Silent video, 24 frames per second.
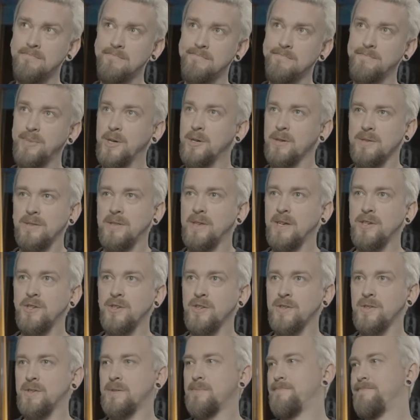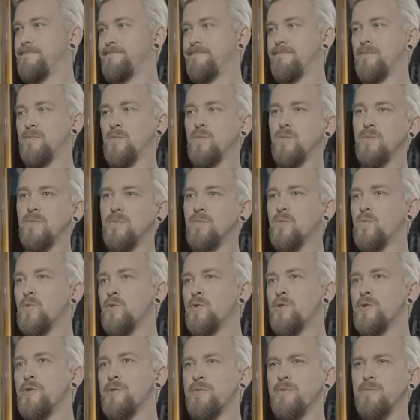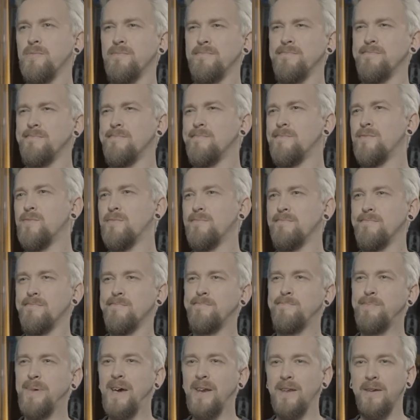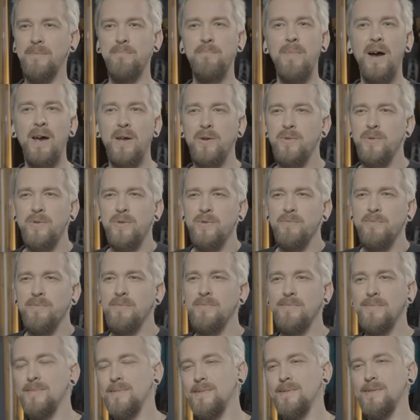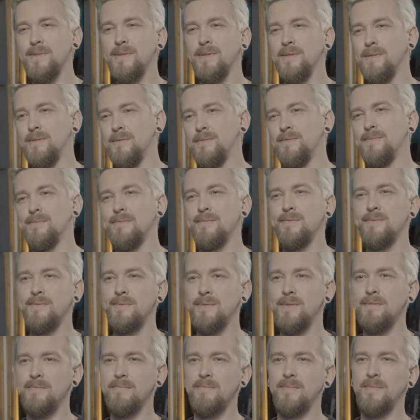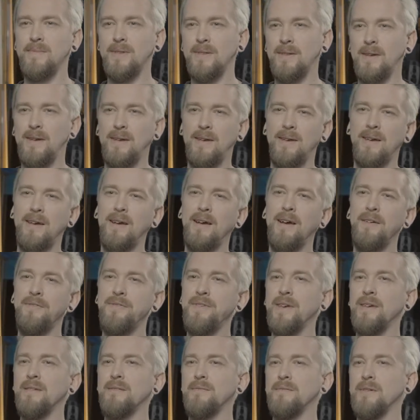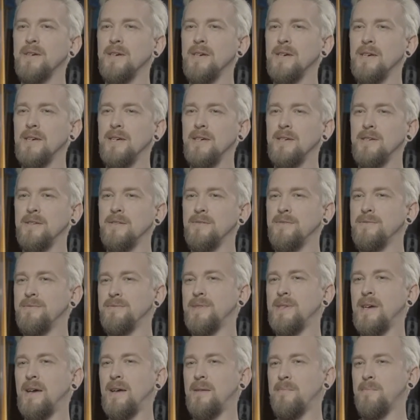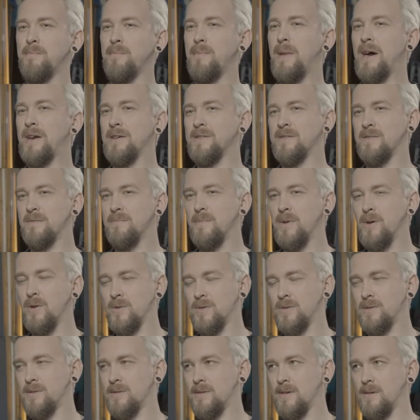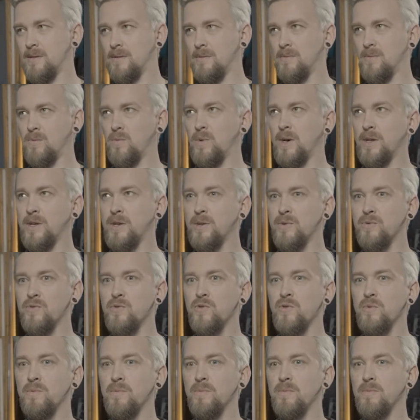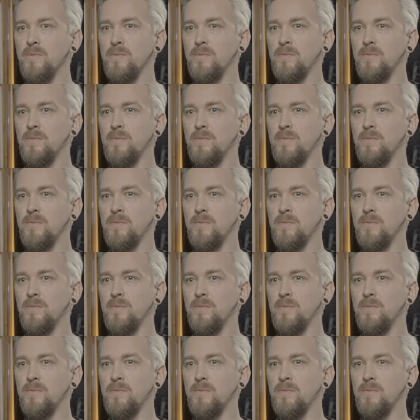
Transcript: because they just were better in my room. So I think that matters the most. So what's your room,